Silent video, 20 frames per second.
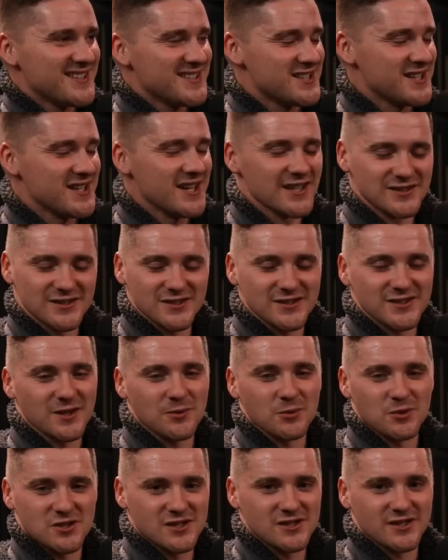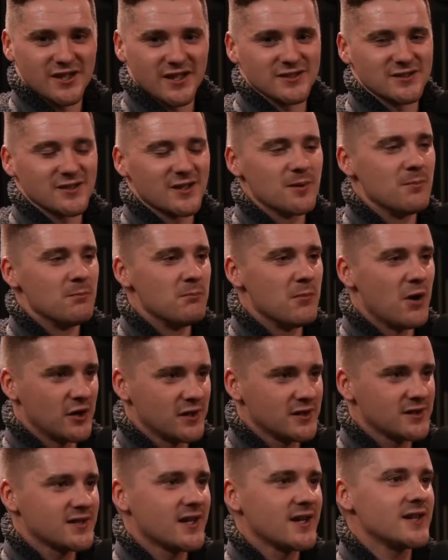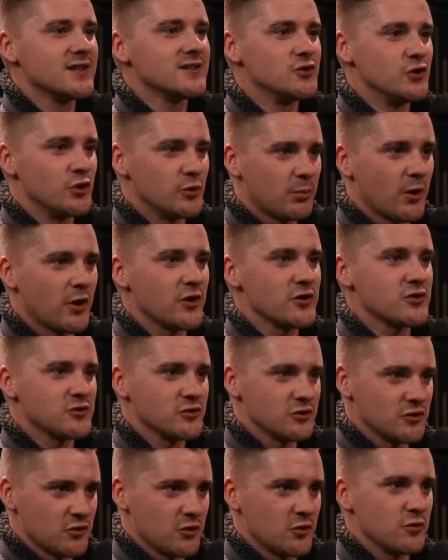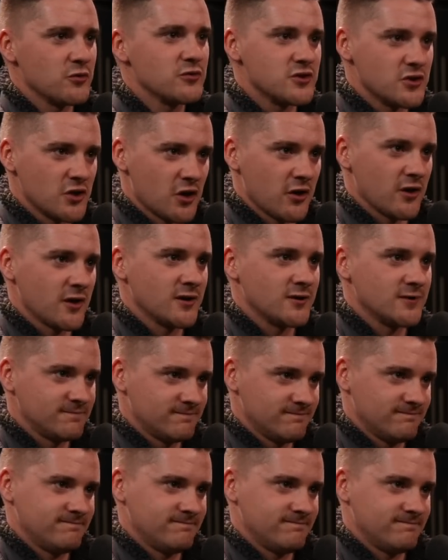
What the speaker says: she has this thing where she says, monetize your personal growth journey.